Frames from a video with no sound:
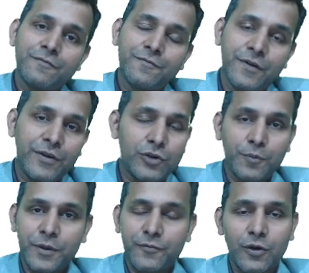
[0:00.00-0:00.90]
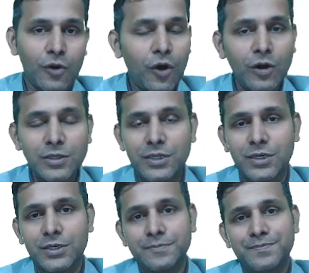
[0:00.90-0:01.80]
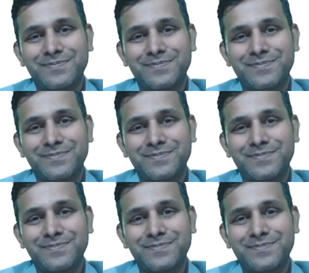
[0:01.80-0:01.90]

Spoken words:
favorite topic for all the